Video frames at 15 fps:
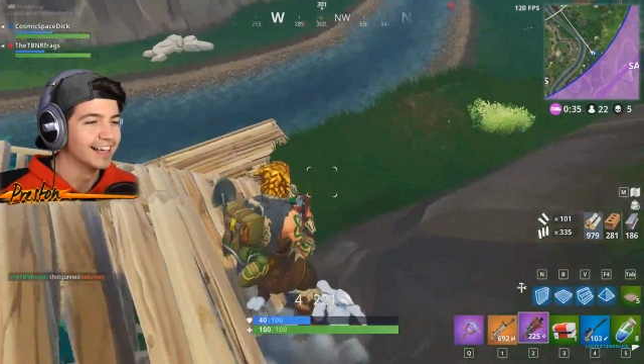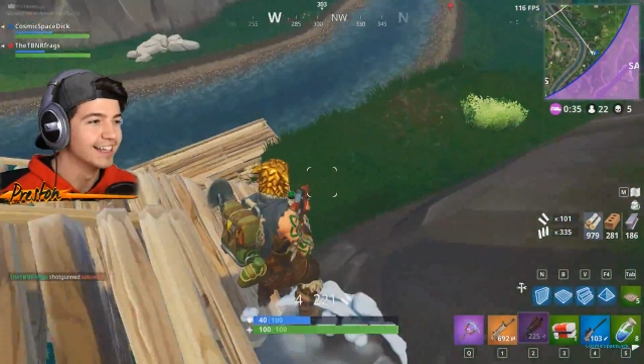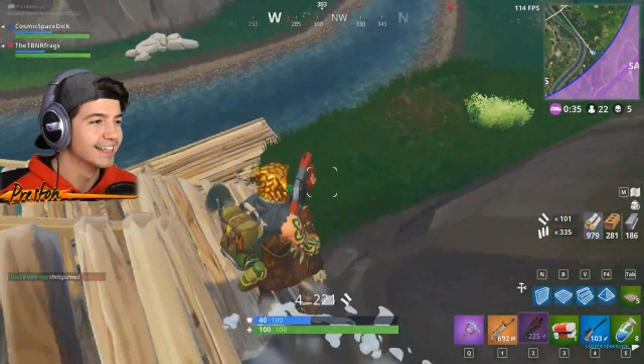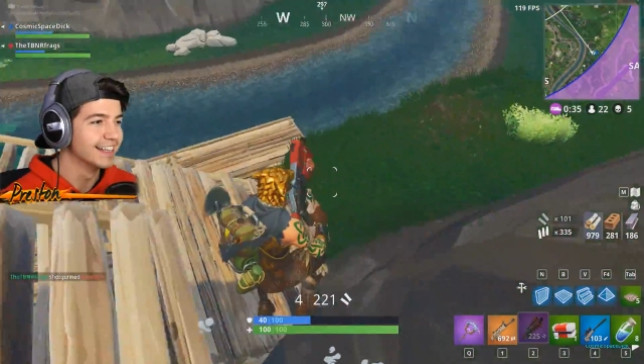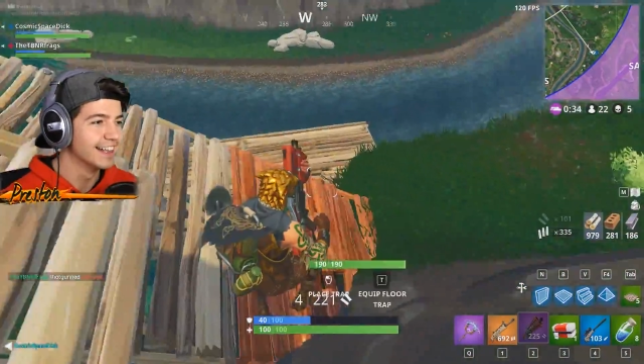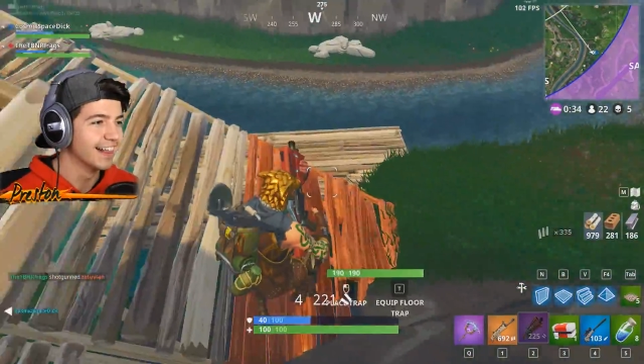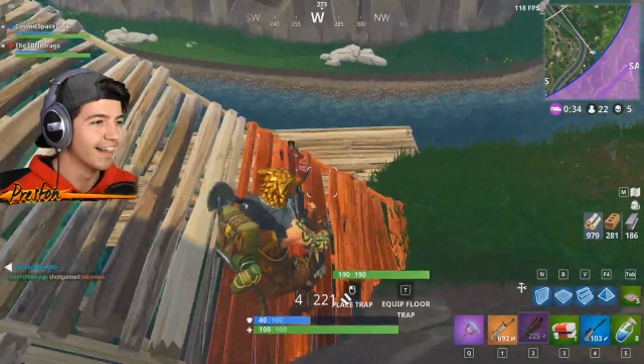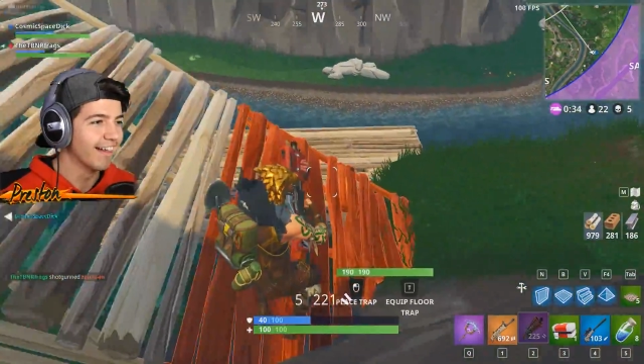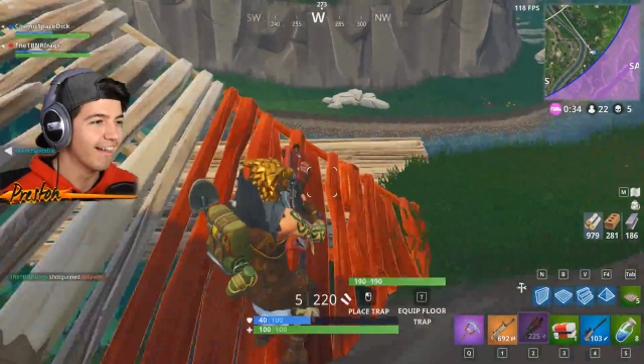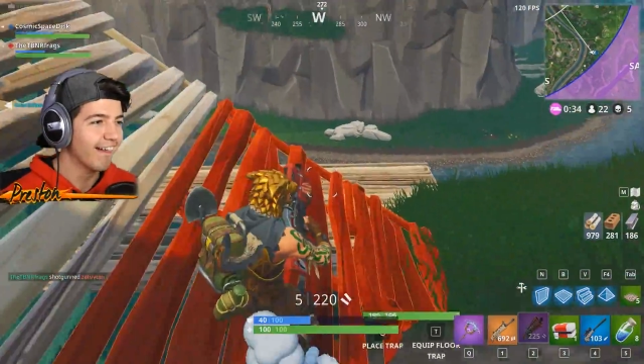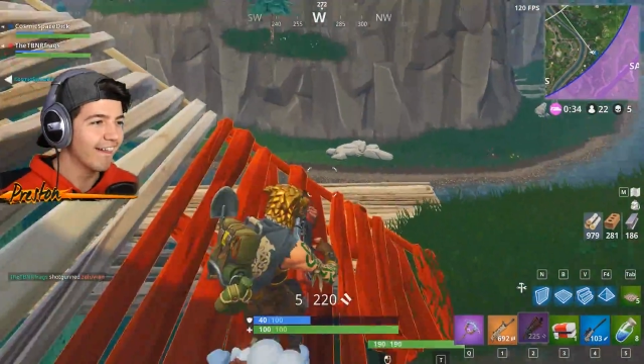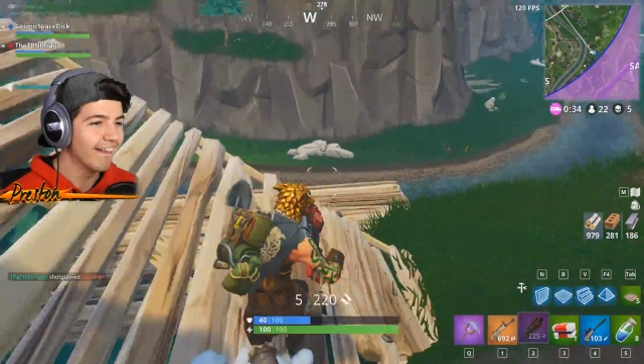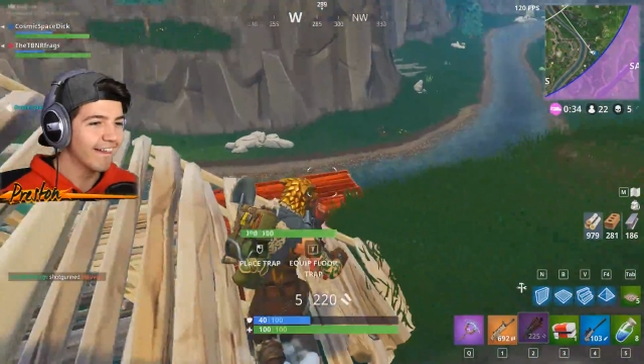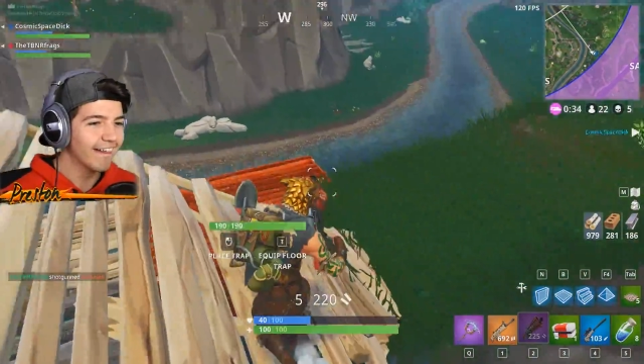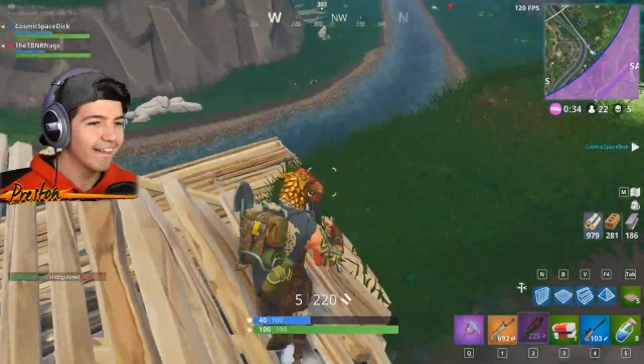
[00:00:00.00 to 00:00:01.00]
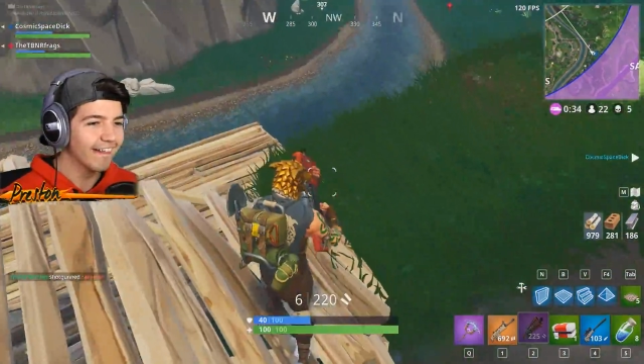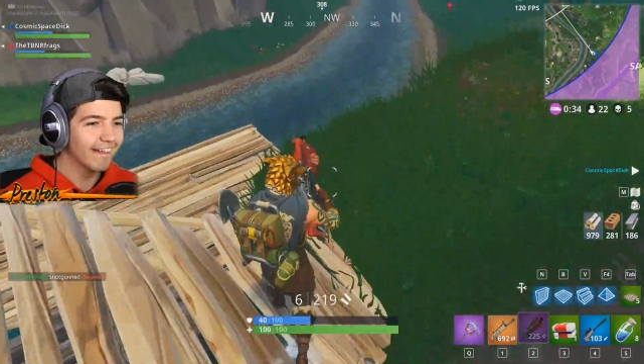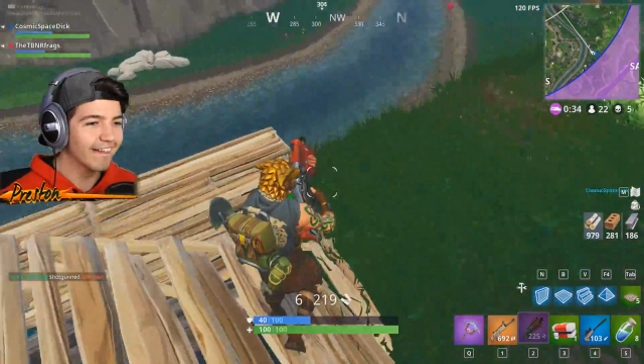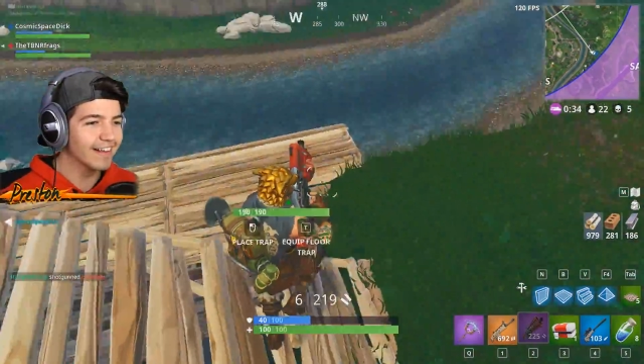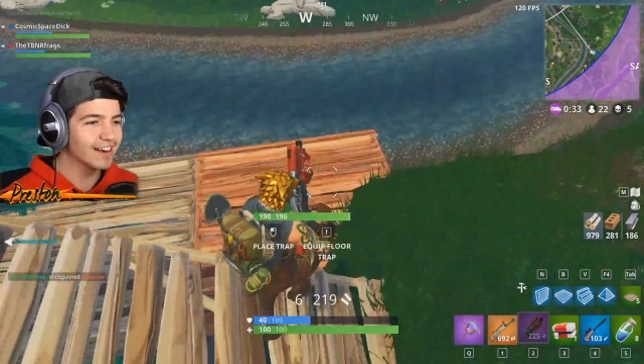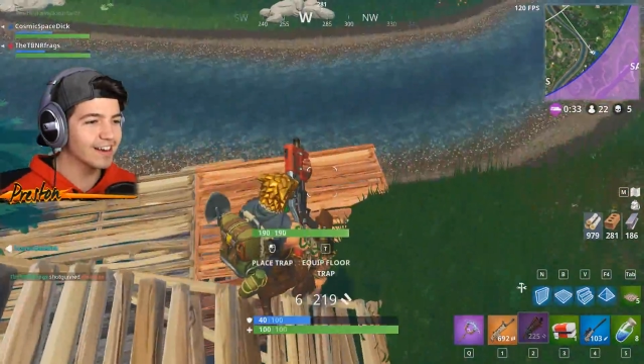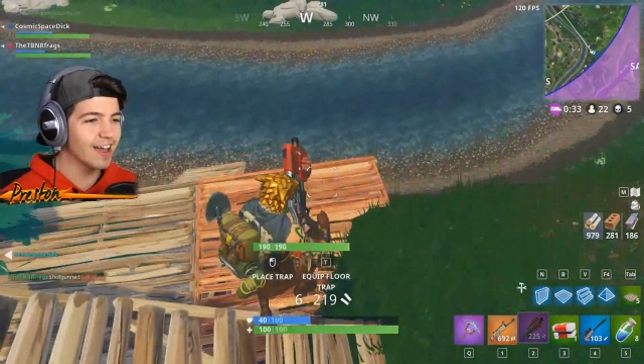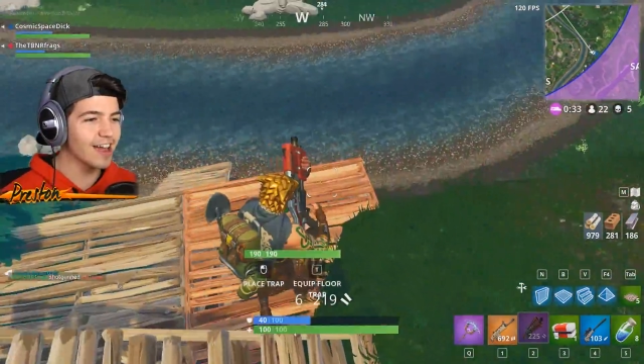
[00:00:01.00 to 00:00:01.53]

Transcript: go, boom, boom, boom, boom, boom.